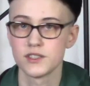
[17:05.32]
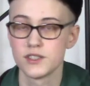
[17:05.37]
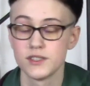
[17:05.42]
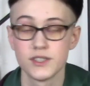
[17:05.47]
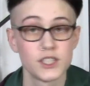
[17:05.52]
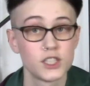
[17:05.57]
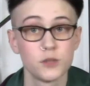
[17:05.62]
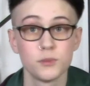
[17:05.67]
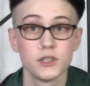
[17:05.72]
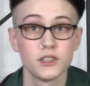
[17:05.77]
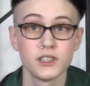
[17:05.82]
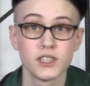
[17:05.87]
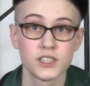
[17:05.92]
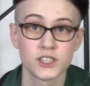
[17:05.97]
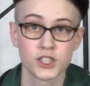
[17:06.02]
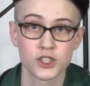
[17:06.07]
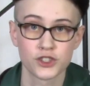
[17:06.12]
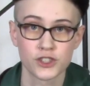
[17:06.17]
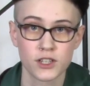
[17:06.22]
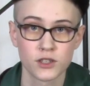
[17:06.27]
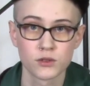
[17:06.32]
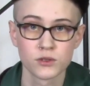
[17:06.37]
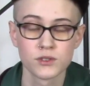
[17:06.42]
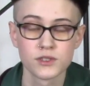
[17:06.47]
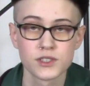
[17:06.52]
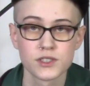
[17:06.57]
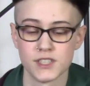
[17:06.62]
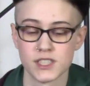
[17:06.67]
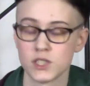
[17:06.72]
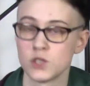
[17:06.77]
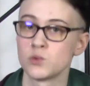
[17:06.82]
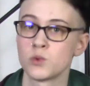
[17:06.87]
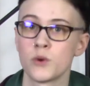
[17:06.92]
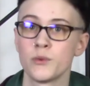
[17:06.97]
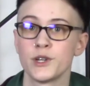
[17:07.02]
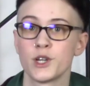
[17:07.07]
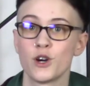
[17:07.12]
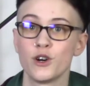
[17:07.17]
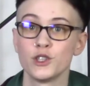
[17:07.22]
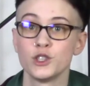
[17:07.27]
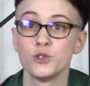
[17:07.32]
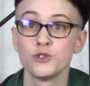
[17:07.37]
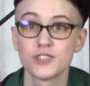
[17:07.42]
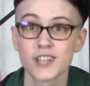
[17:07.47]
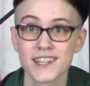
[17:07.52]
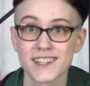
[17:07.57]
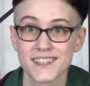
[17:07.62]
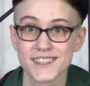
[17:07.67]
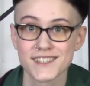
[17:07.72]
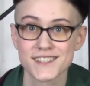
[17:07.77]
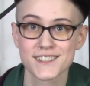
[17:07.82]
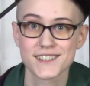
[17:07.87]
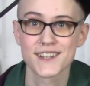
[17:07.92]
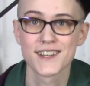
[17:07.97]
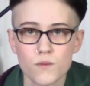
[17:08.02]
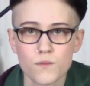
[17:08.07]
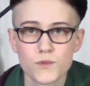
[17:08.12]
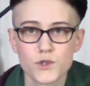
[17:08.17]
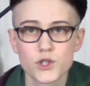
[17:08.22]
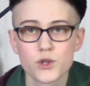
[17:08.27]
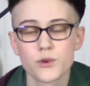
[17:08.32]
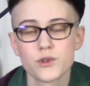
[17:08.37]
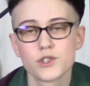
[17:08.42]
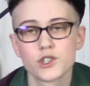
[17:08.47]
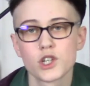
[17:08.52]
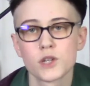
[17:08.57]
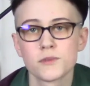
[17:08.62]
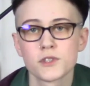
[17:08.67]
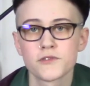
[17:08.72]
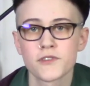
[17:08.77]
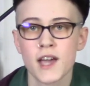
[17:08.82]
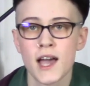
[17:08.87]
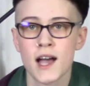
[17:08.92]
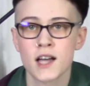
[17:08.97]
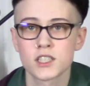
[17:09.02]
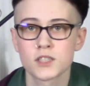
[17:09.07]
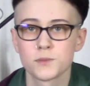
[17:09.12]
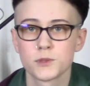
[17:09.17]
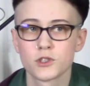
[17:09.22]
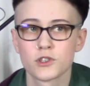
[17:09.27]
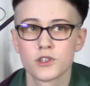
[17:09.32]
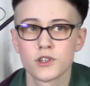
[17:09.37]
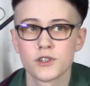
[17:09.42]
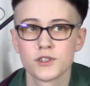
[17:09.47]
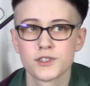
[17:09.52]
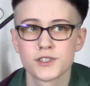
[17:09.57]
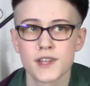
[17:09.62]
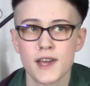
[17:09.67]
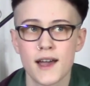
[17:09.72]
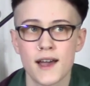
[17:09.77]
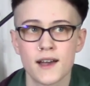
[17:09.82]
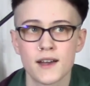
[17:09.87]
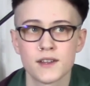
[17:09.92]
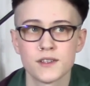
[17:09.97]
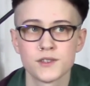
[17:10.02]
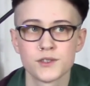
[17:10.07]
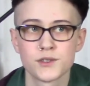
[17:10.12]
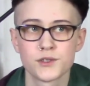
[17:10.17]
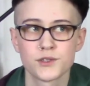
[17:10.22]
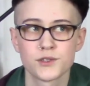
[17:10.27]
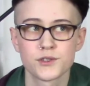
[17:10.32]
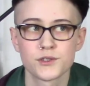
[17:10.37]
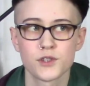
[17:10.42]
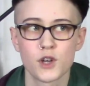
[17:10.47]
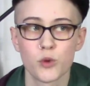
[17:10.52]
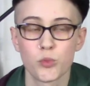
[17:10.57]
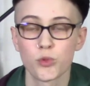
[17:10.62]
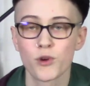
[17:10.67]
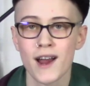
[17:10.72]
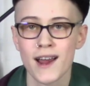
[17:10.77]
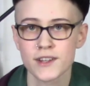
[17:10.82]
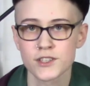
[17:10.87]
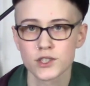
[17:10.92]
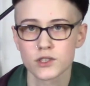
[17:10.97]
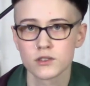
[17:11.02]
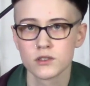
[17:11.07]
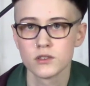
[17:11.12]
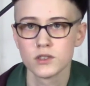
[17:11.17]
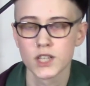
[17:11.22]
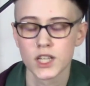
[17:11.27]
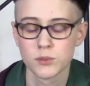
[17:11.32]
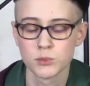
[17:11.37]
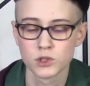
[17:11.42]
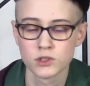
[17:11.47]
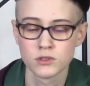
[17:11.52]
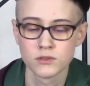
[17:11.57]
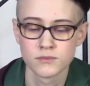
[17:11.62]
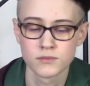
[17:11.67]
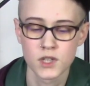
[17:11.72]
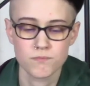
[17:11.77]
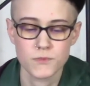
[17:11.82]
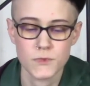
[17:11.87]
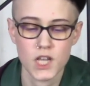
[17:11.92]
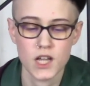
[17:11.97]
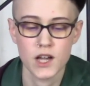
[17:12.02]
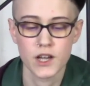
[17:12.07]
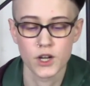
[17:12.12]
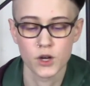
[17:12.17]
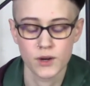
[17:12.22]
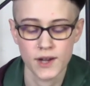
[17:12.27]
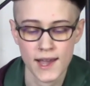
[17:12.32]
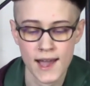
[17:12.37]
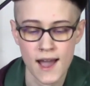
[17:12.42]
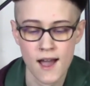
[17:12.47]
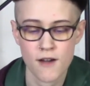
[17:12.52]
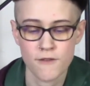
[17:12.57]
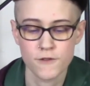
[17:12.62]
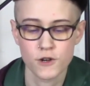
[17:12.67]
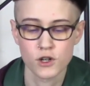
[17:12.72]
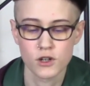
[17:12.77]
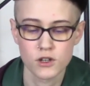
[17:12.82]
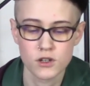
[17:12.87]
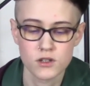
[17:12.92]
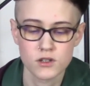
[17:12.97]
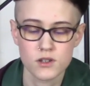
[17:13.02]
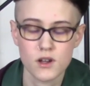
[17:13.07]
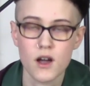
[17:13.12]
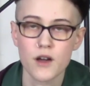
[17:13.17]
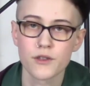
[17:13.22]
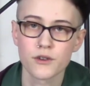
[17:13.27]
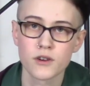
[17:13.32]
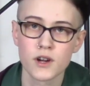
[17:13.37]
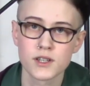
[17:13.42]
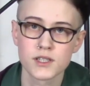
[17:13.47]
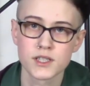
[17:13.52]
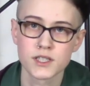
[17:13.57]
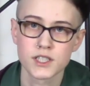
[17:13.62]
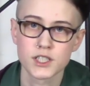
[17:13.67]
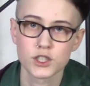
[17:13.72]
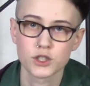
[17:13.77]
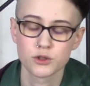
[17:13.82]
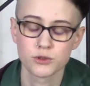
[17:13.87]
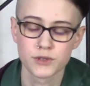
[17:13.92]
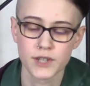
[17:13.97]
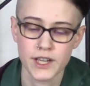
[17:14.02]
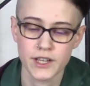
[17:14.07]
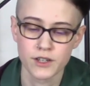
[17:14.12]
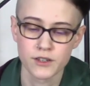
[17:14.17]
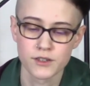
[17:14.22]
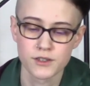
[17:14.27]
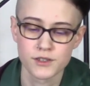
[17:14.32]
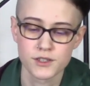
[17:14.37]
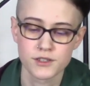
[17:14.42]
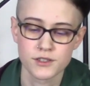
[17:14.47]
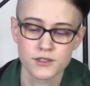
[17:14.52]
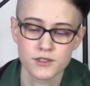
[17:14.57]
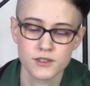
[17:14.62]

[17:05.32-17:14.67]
disabilities in general. So this is what we call eugenics. So in terms of Asperger's as a practical label, I know I have heard other autistic creators,